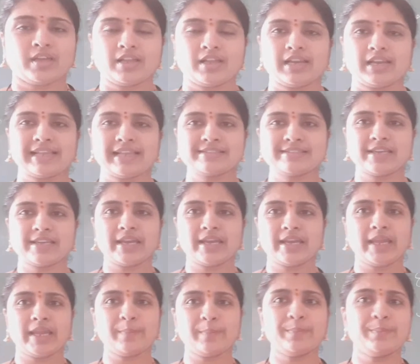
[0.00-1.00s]
lesson
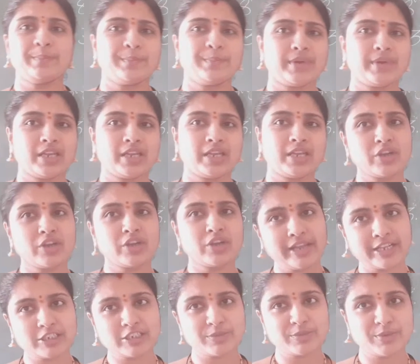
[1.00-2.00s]
name
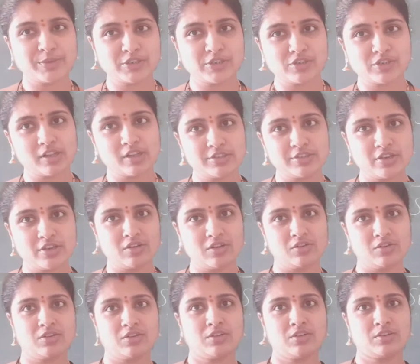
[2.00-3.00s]
in your textbooks also?